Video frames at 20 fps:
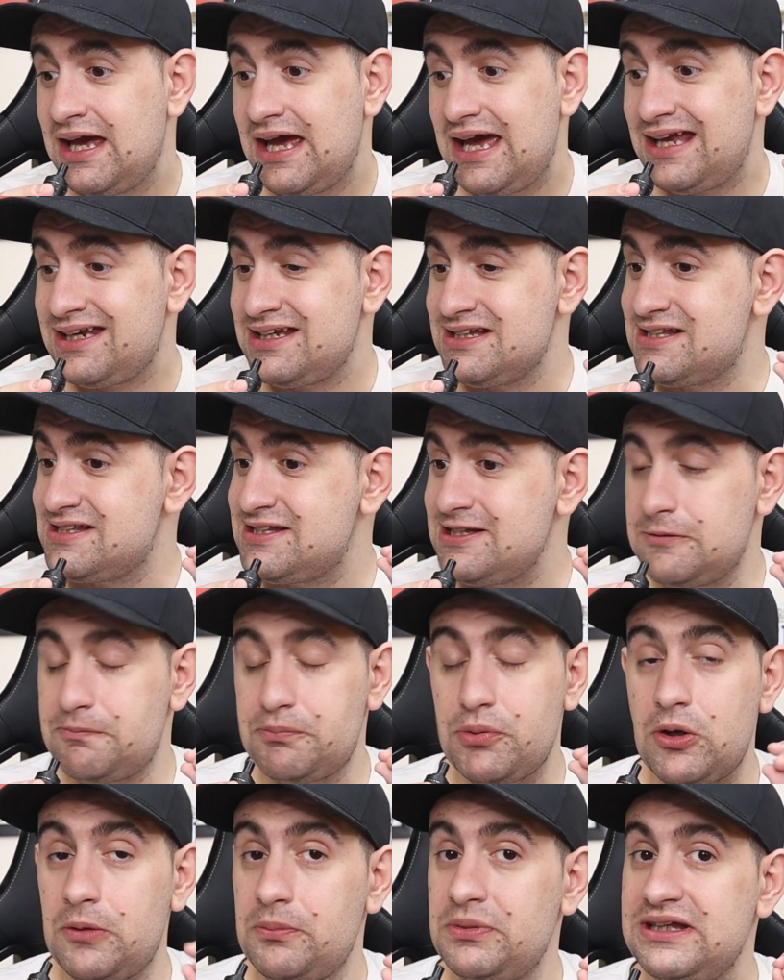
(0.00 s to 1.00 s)
and it's still
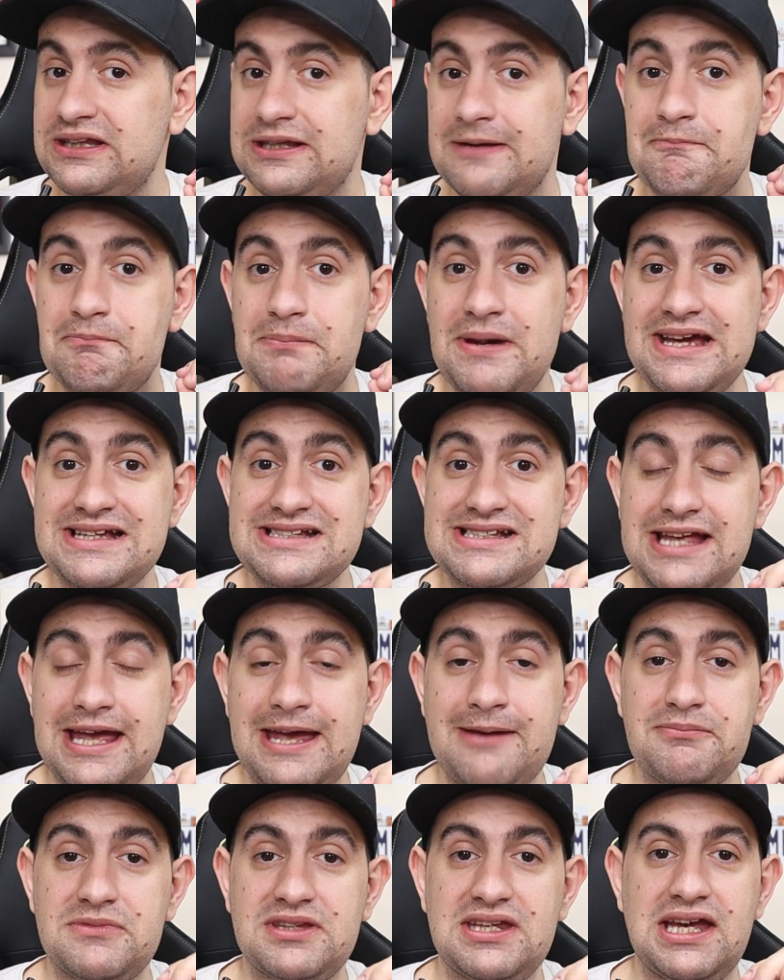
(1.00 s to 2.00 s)
probably the best
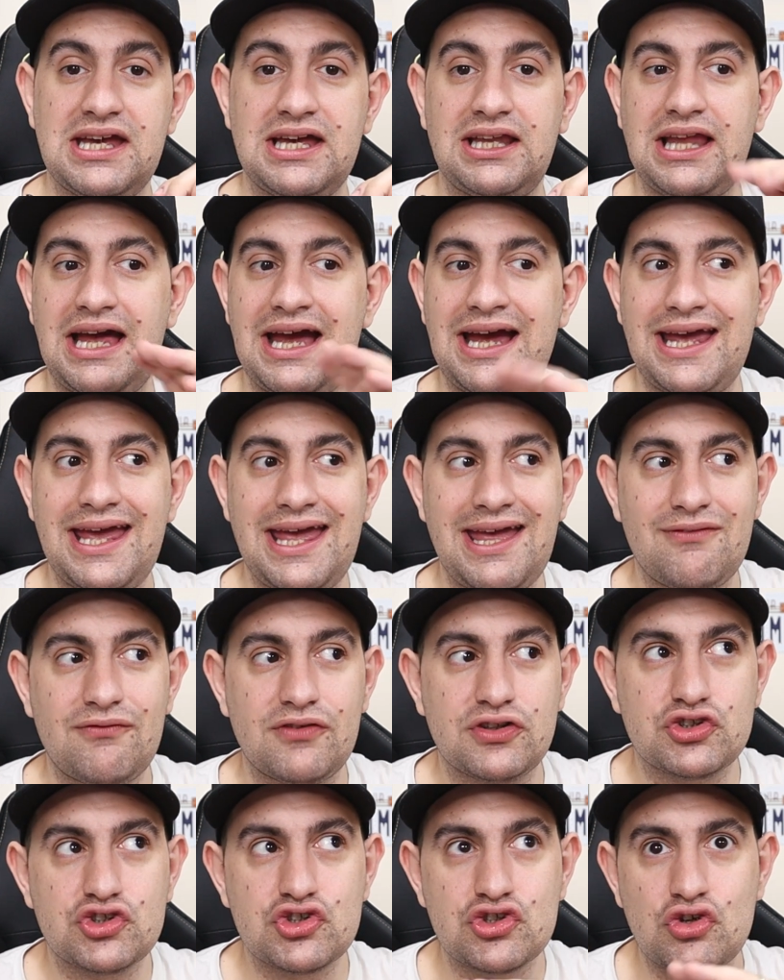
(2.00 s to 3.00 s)
M T L I
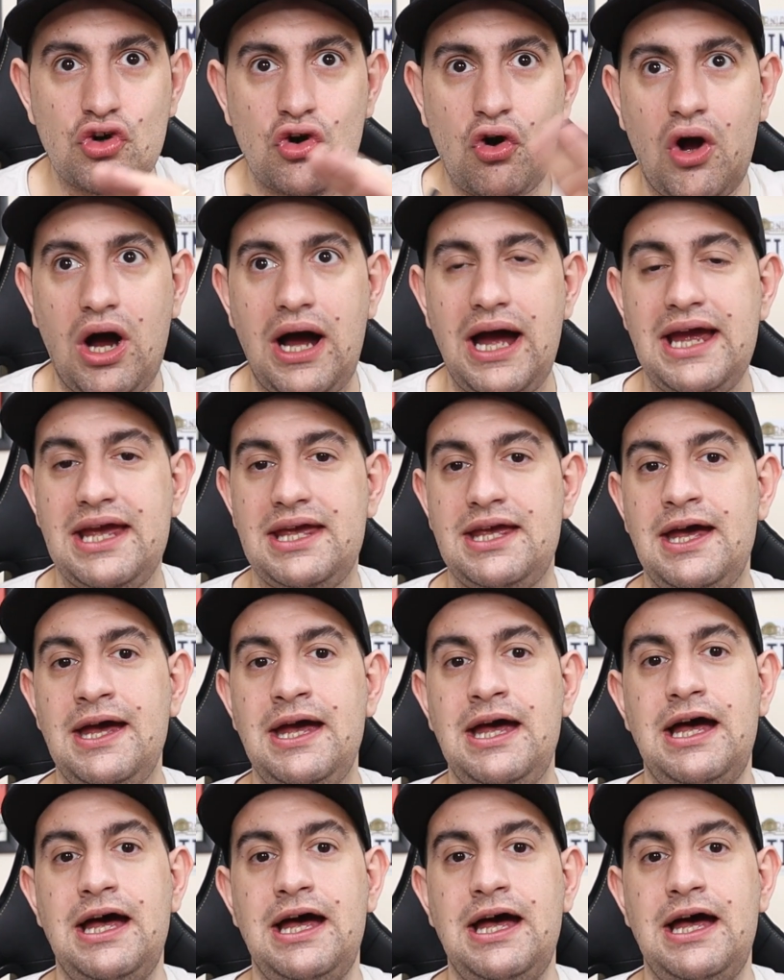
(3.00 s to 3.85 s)
ever try.